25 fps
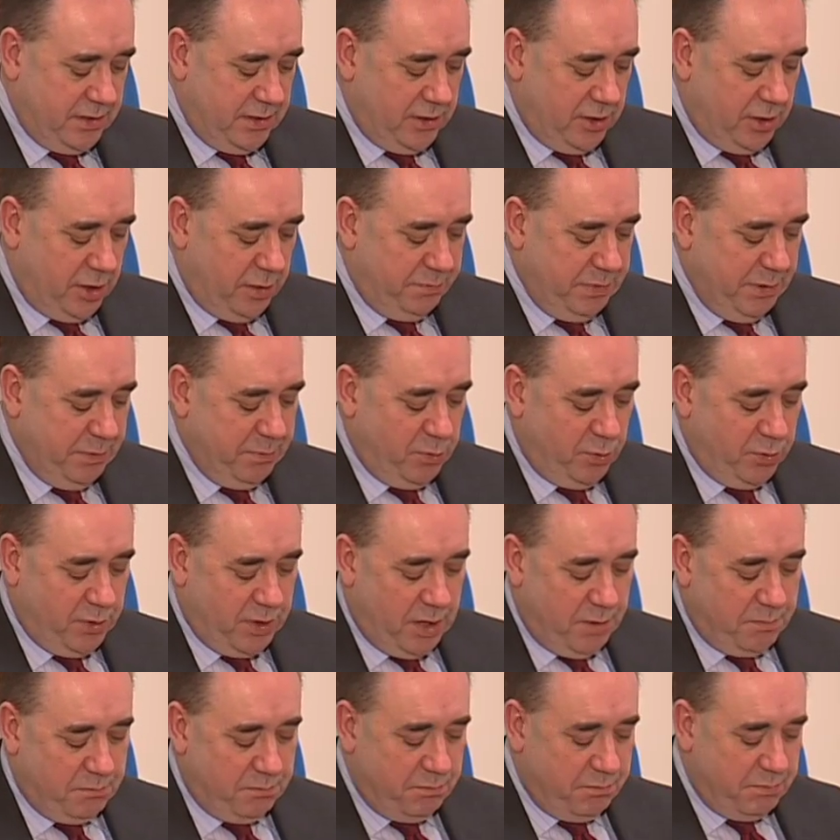Our people
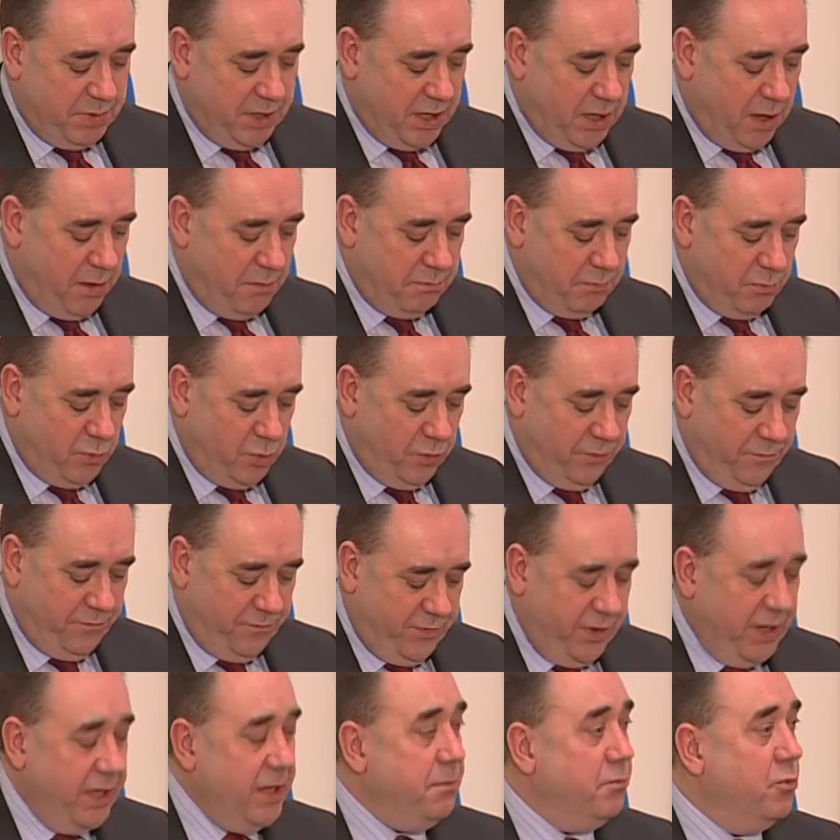can become more
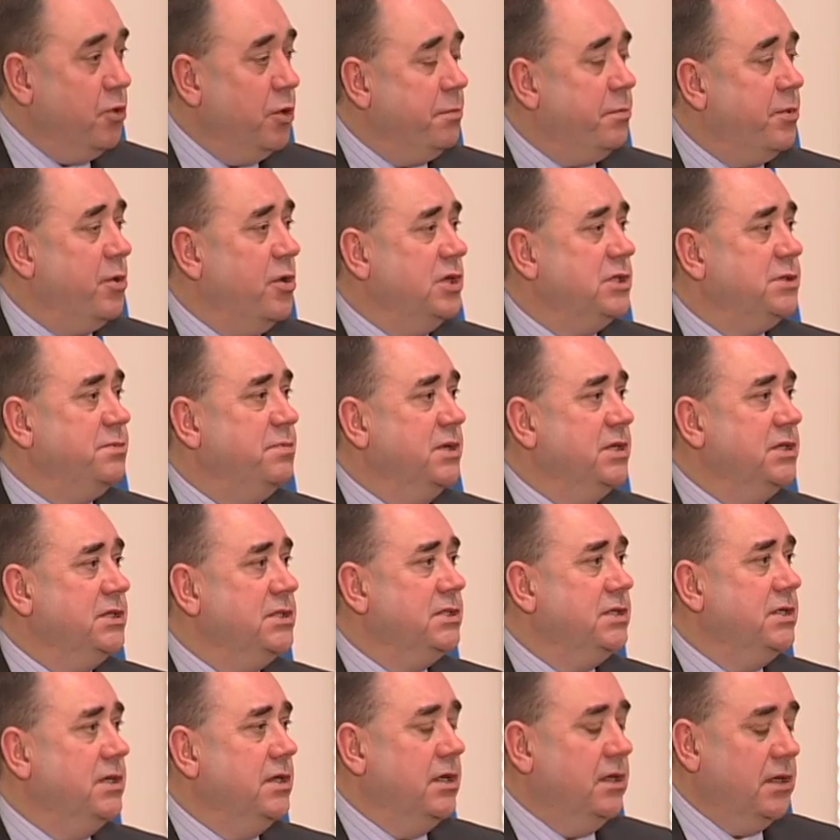free, more
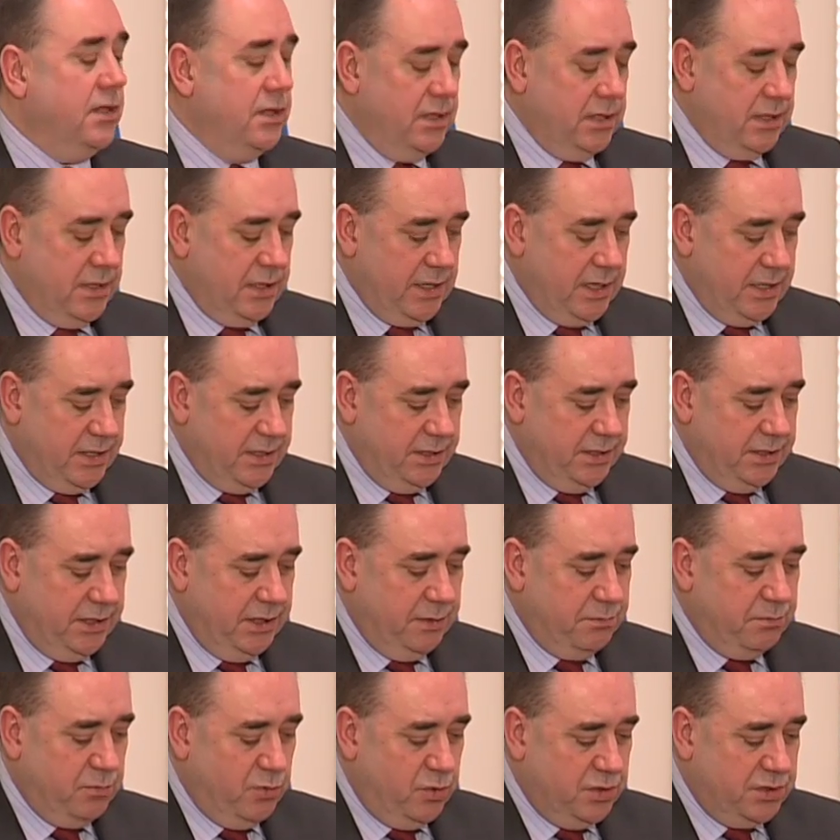prosperous, and
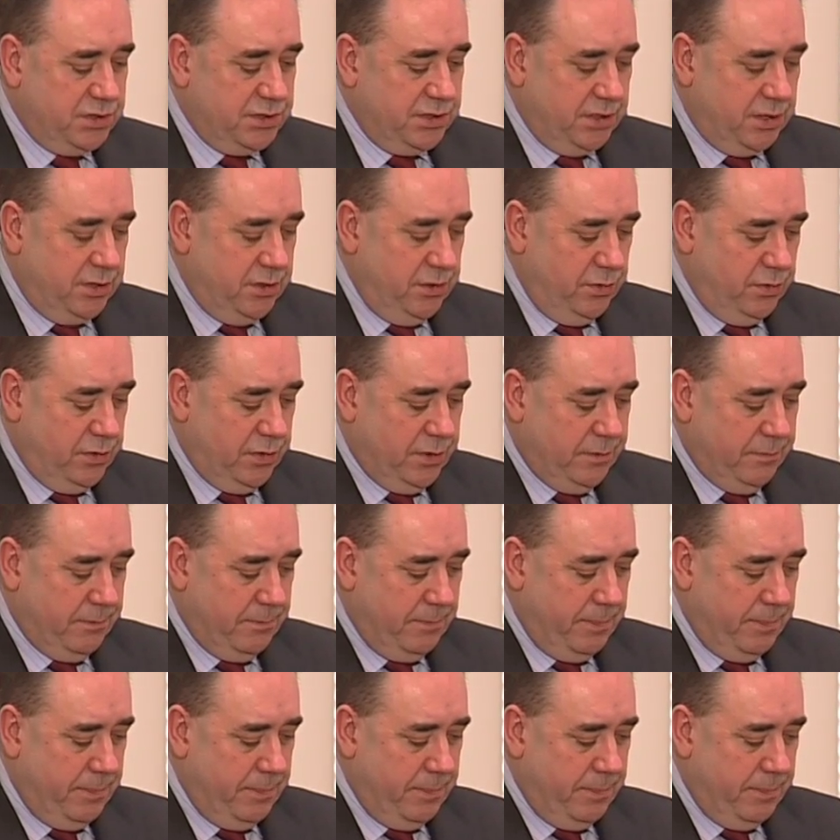indeed more secure.